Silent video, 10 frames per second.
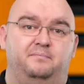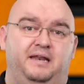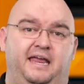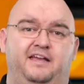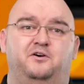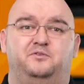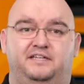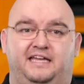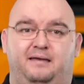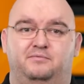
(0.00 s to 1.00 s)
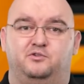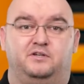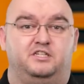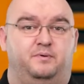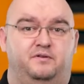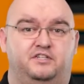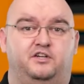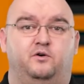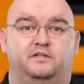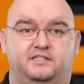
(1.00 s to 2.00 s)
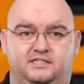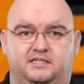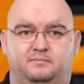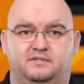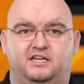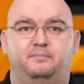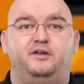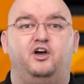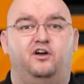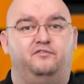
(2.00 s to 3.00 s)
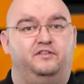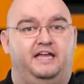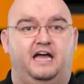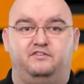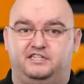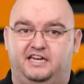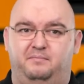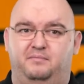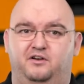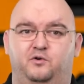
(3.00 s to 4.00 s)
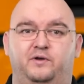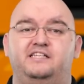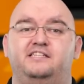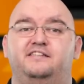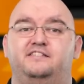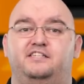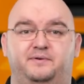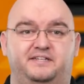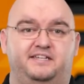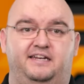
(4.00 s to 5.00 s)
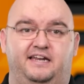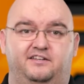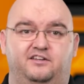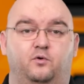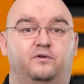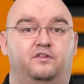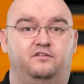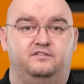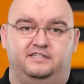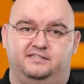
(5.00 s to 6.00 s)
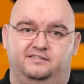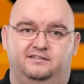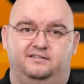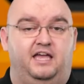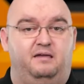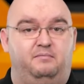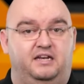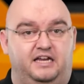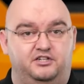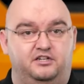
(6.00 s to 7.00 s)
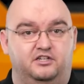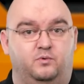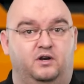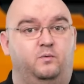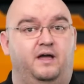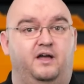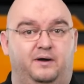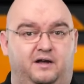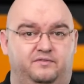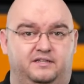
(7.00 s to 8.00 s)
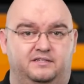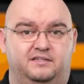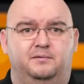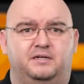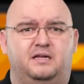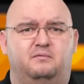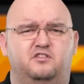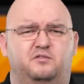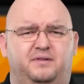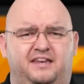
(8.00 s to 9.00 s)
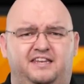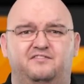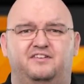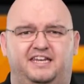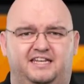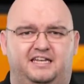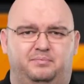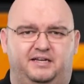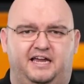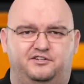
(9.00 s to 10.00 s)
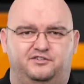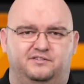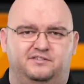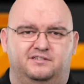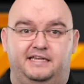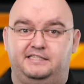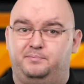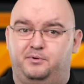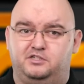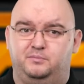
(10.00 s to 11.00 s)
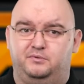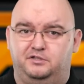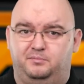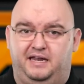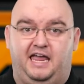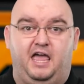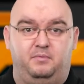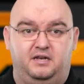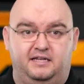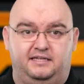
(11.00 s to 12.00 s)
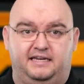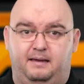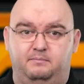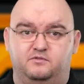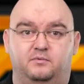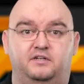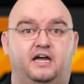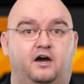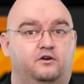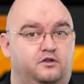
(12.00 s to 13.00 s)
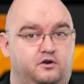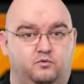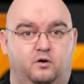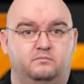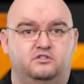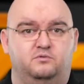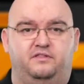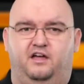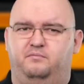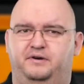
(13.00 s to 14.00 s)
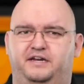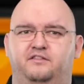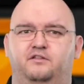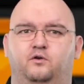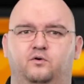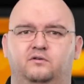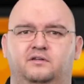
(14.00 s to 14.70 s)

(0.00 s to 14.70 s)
Playing older games or experiencing older systems can be hard for the average gamer who isn't a serious collector or enthusiast. Emulation is one way around this, but comes with plenty of legal implications. Is it possible to play emulated games from downloaded ROMs without breaking the law?